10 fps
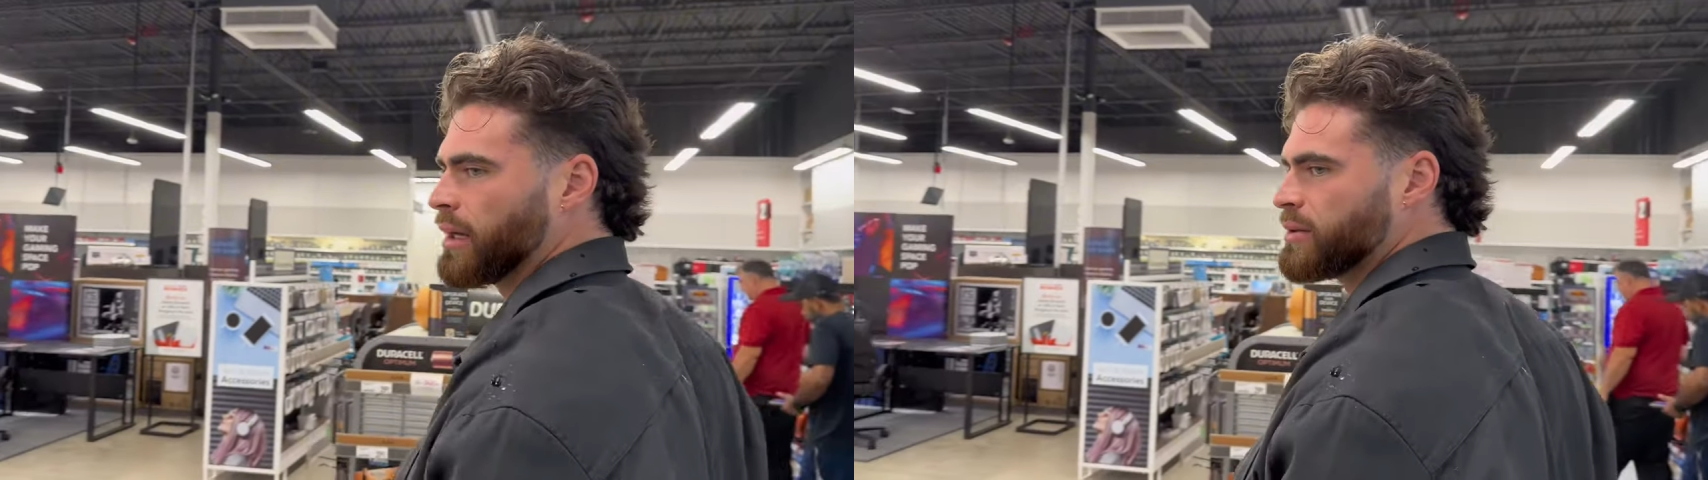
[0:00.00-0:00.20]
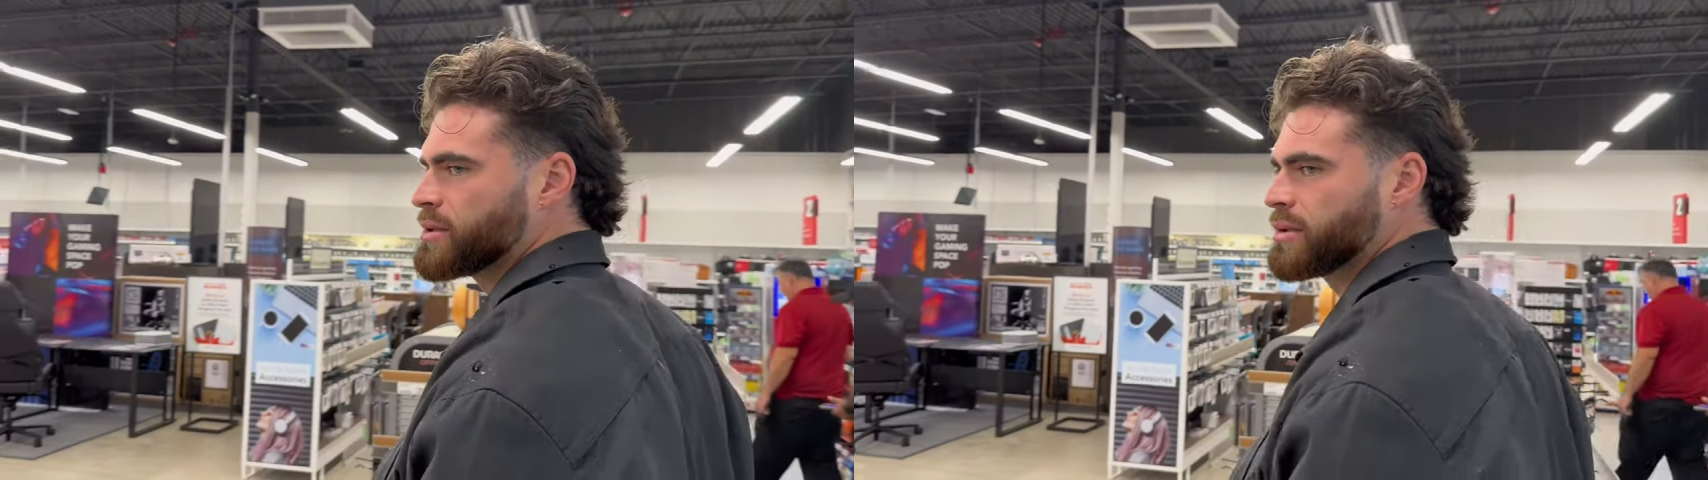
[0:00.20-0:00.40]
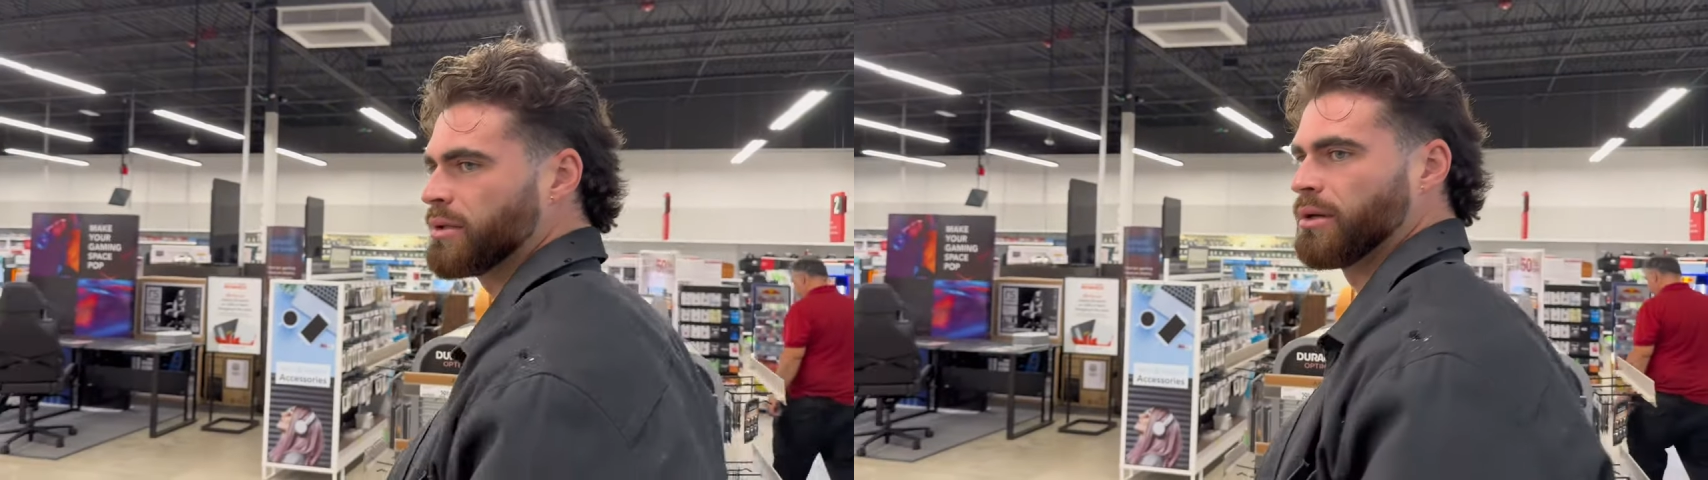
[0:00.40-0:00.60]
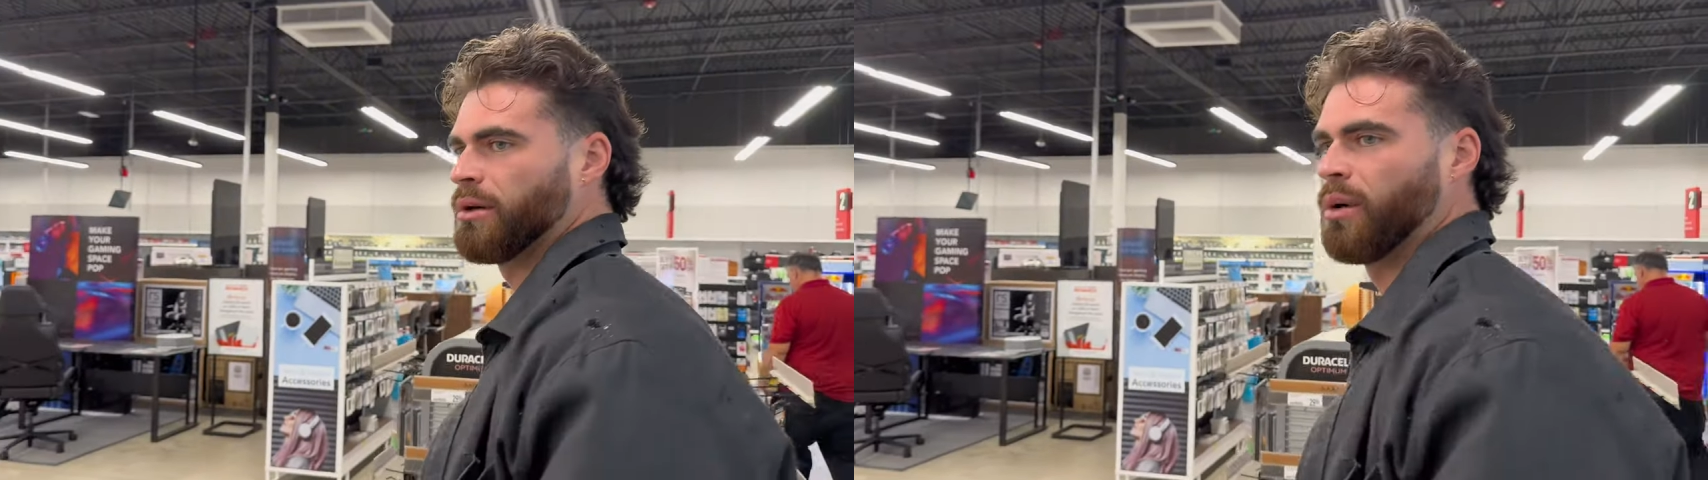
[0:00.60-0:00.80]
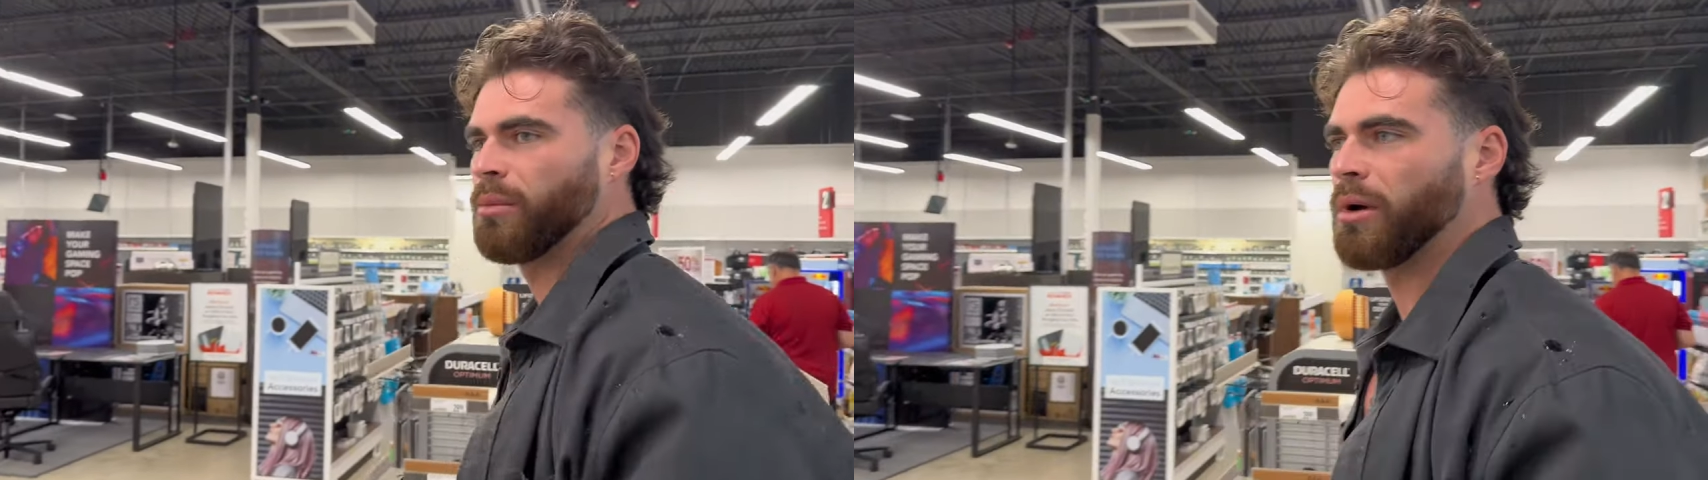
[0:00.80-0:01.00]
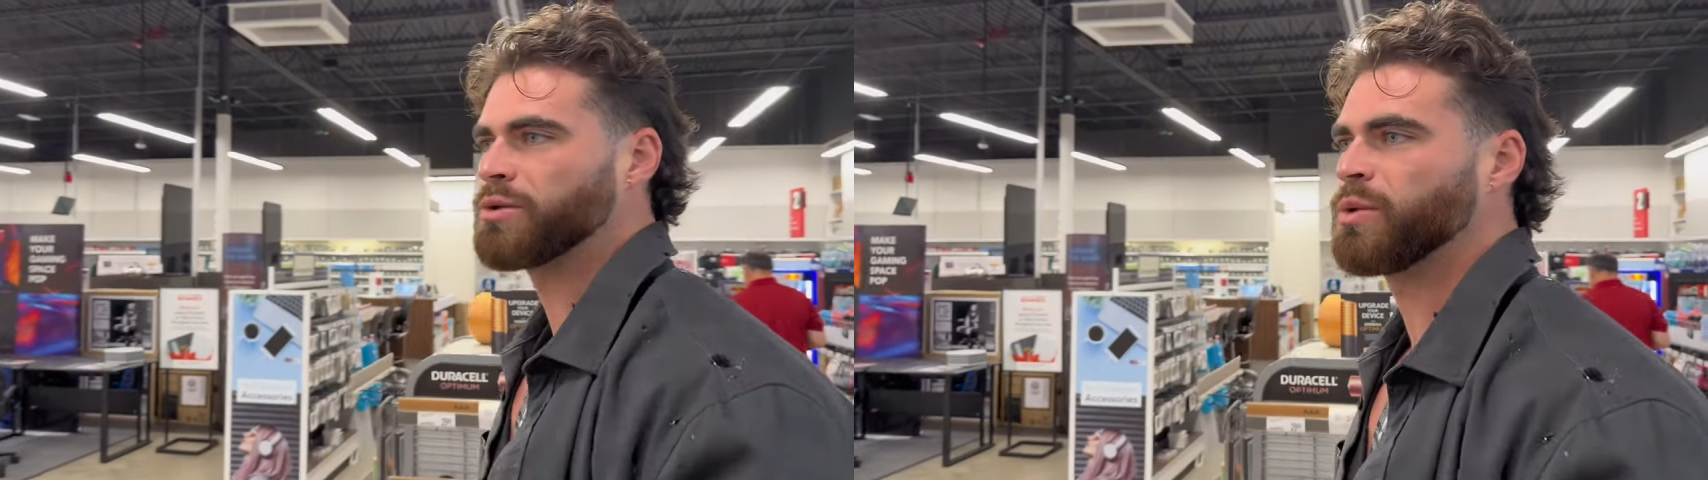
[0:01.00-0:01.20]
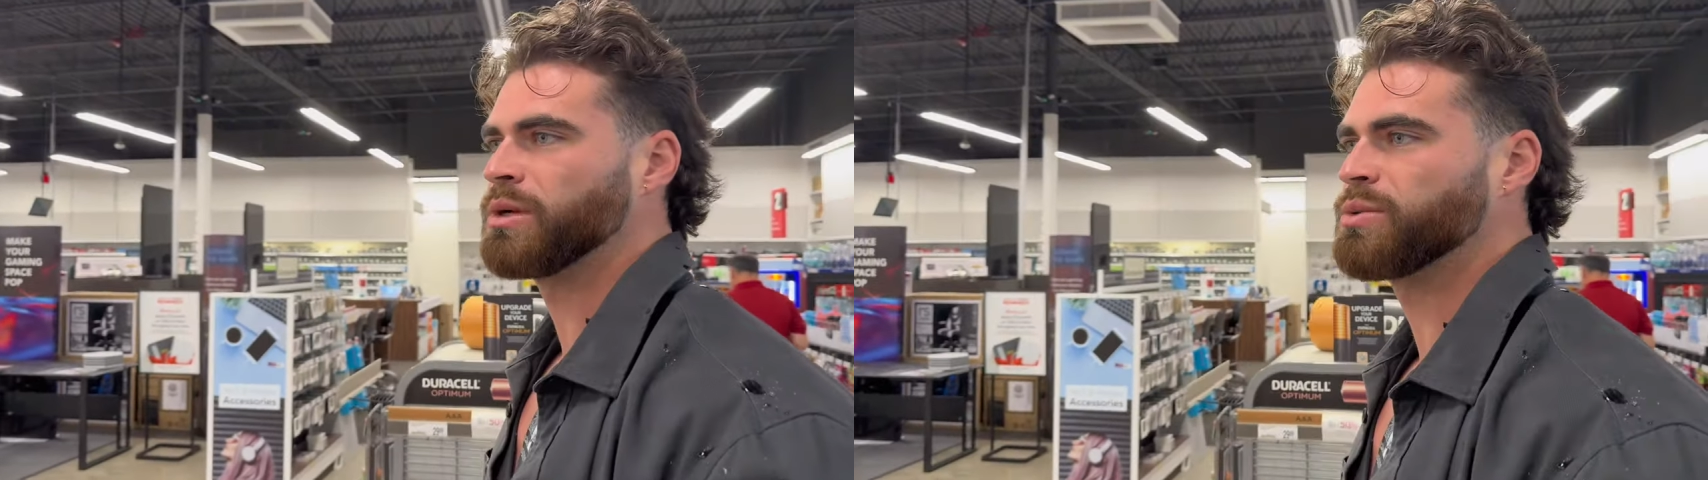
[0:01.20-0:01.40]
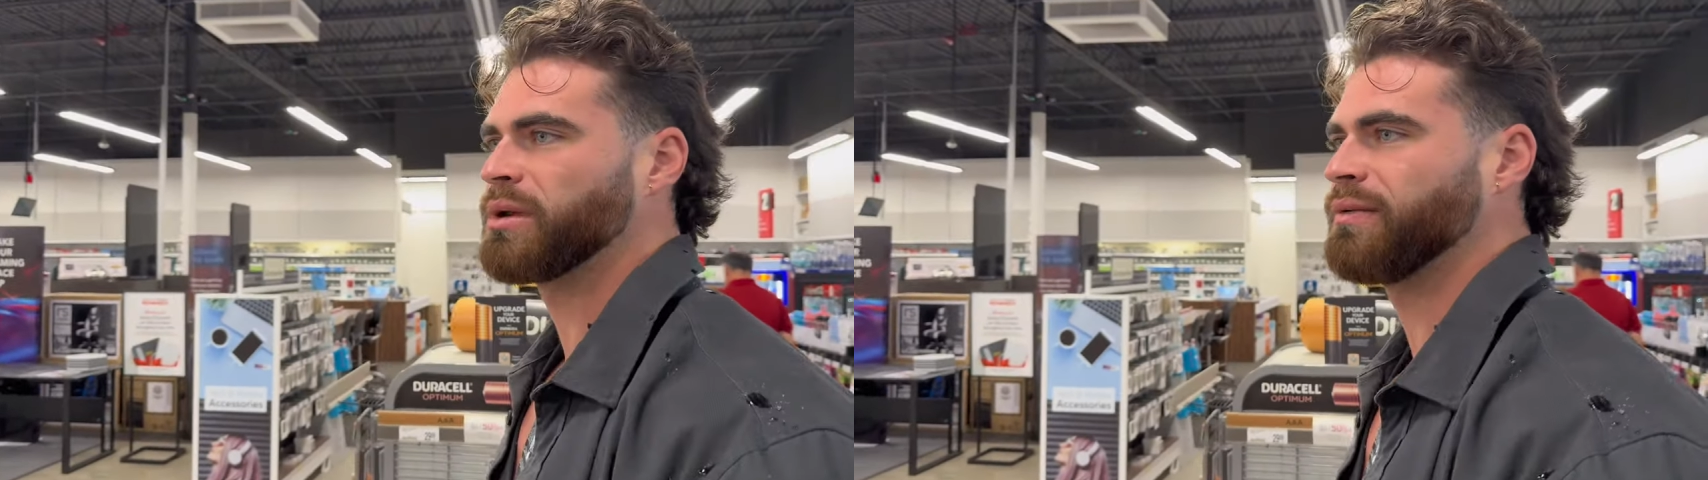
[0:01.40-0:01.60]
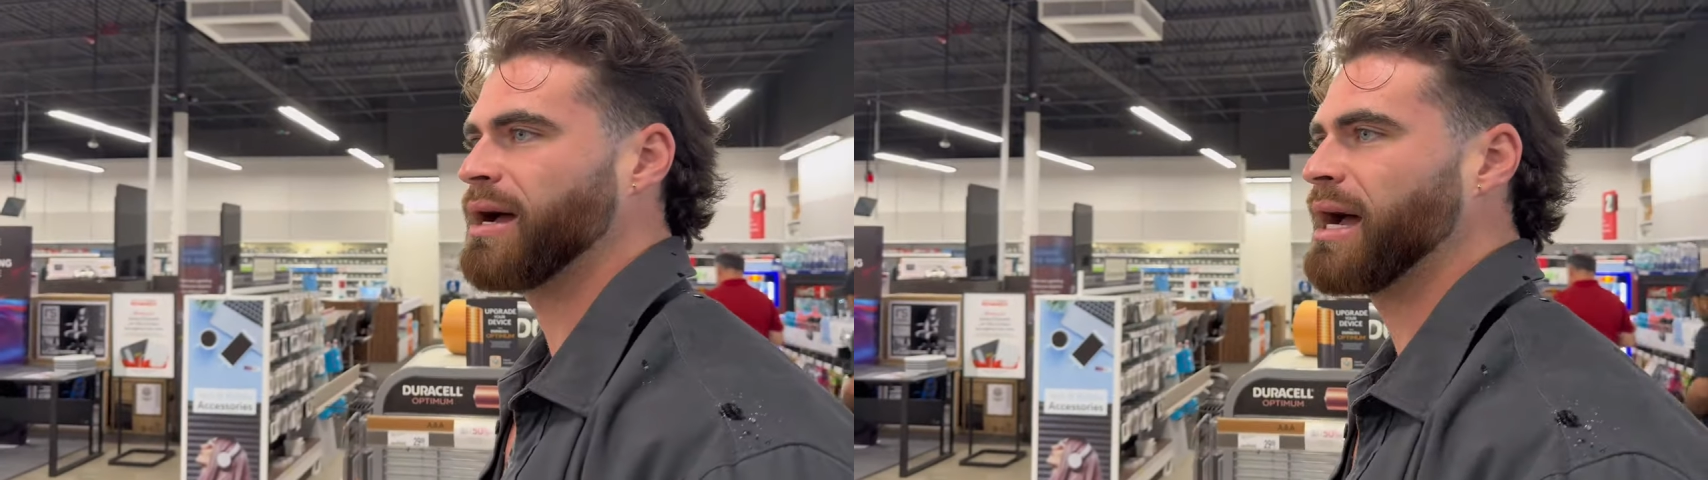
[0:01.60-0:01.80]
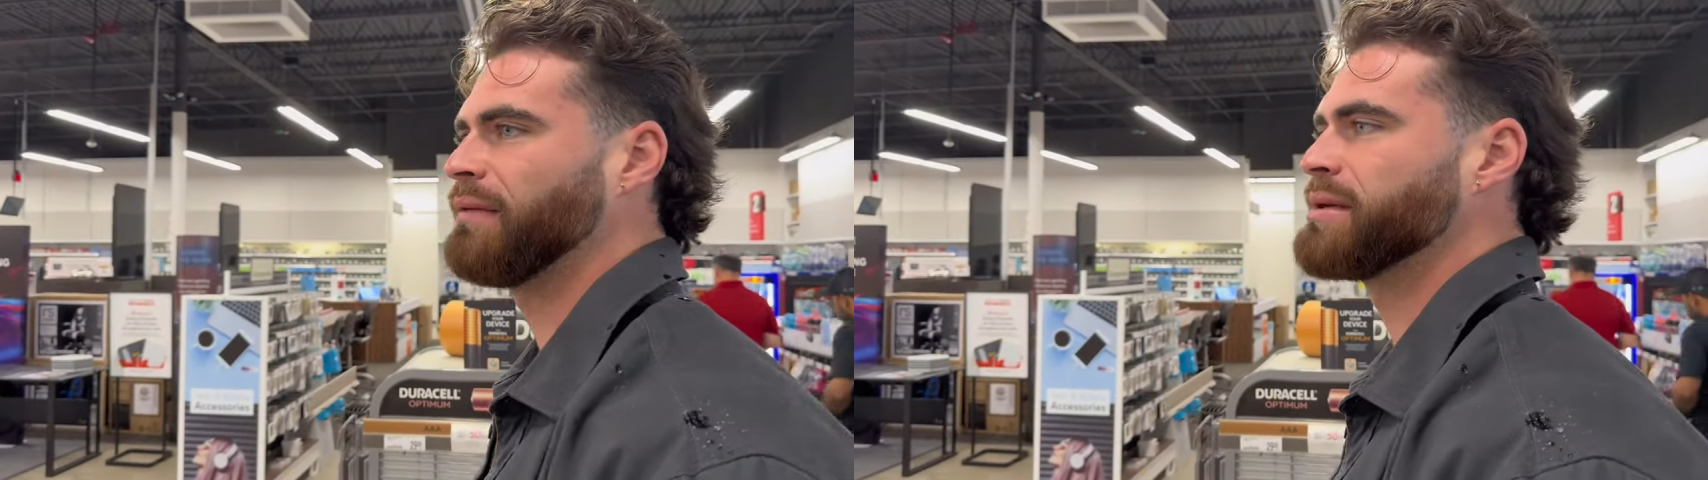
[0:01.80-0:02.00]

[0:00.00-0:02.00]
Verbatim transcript: It was about 2025.